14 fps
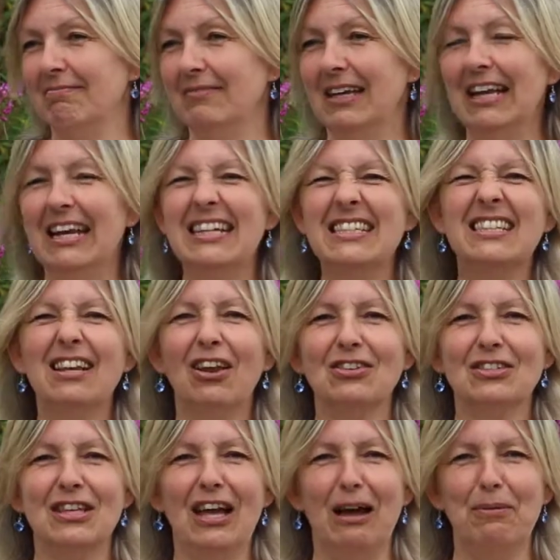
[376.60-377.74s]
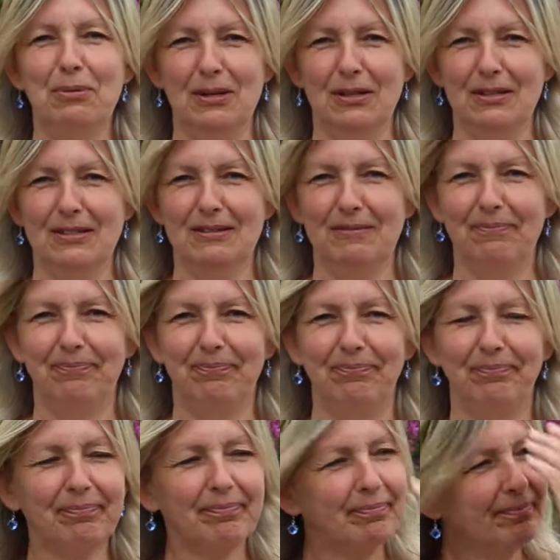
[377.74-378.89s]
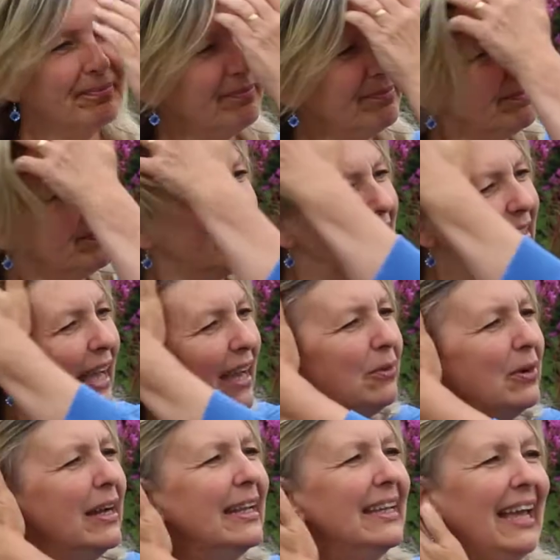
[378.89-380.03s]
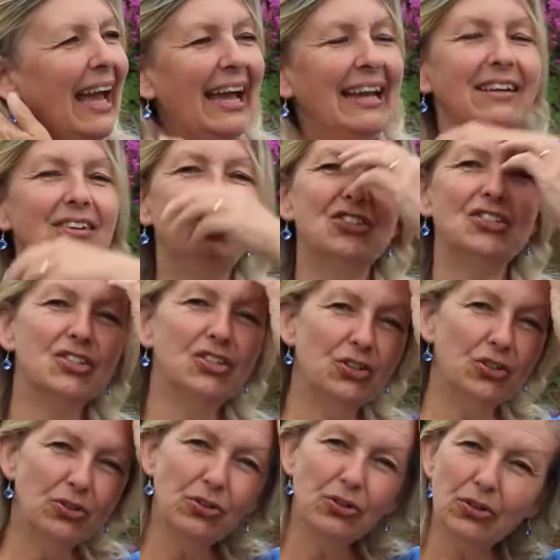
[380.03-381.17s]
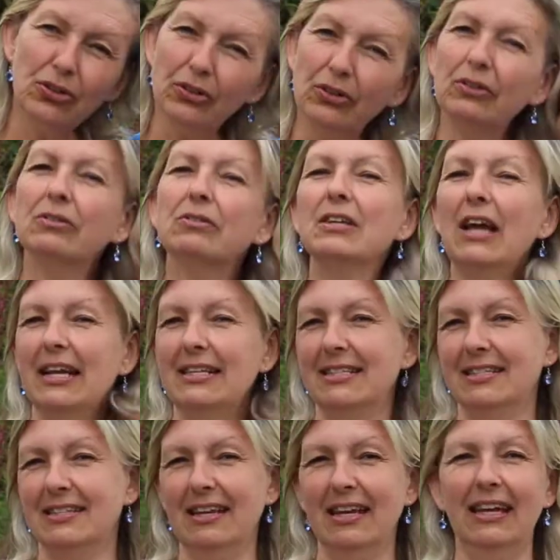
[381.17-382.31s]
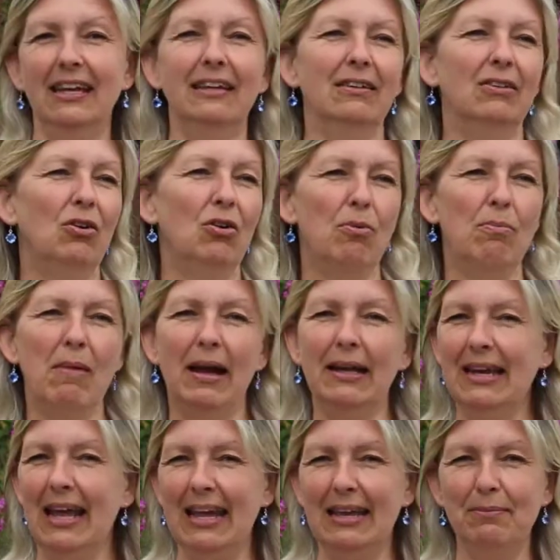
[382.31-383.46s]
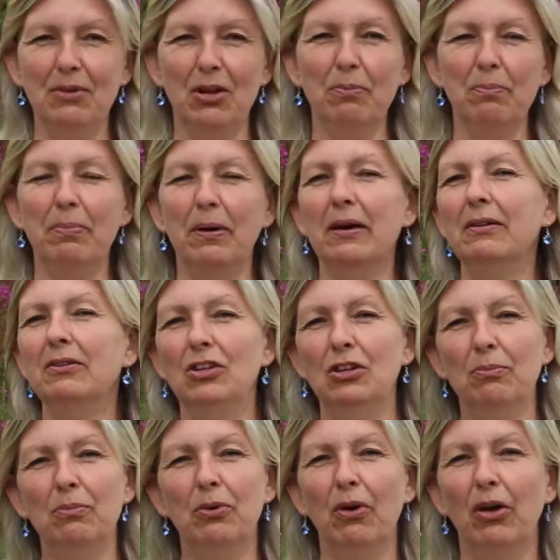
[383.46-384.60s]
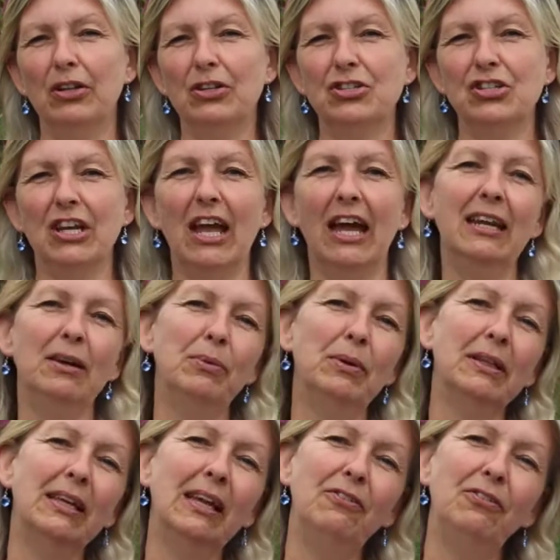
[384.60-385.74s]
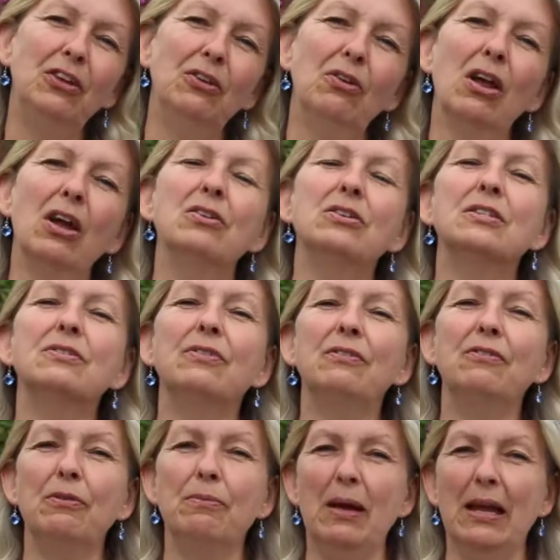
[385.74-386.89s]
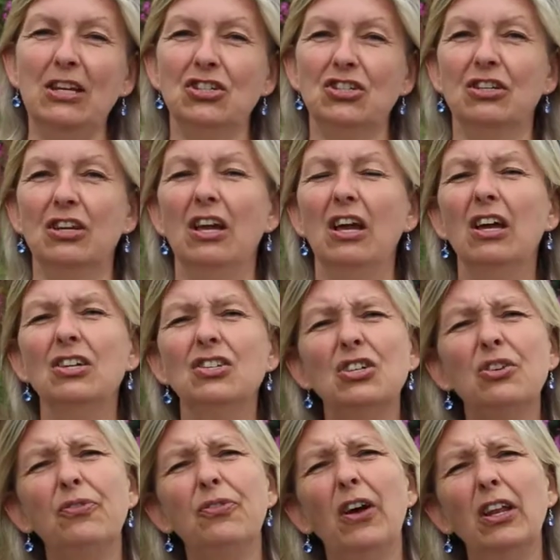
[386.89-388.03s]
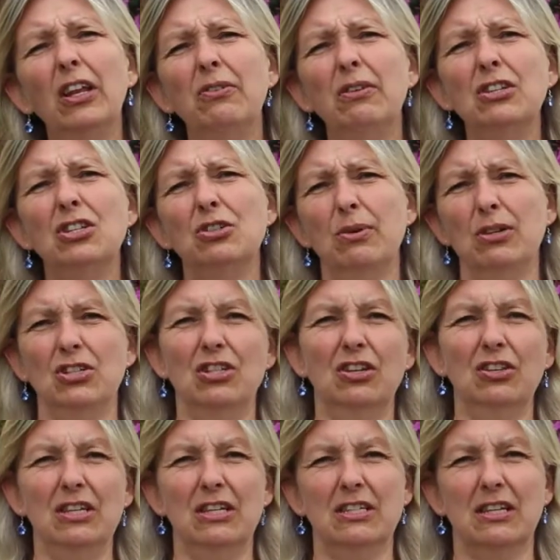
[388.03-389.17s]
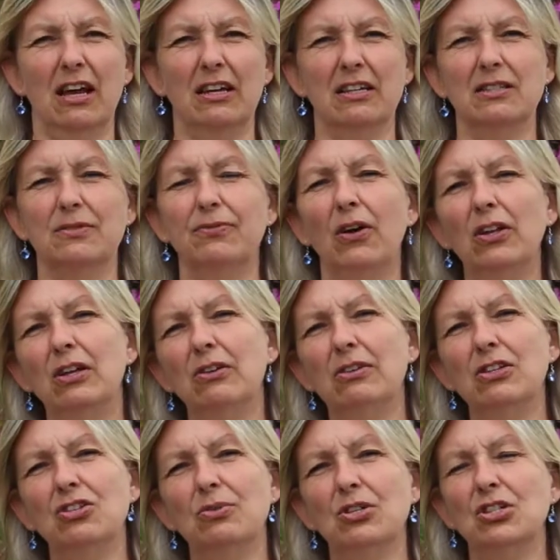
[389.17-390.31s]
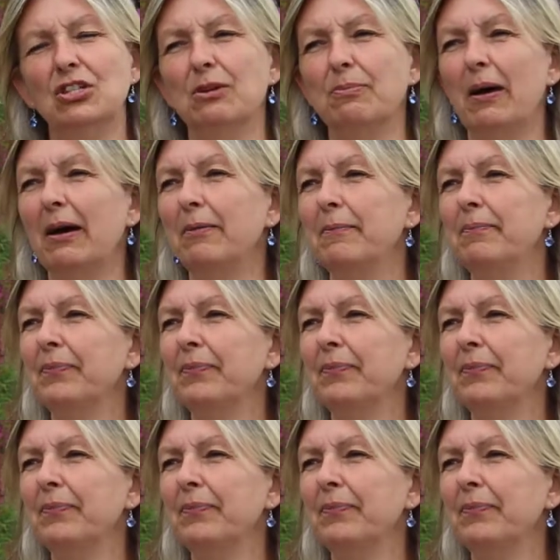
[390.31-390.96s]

it leads to lots of happiness. Now, again, just Google destiny or my name number, numerology, and it will give you loads of information. Do follow your intuition on this, guys. Follow your intuition about,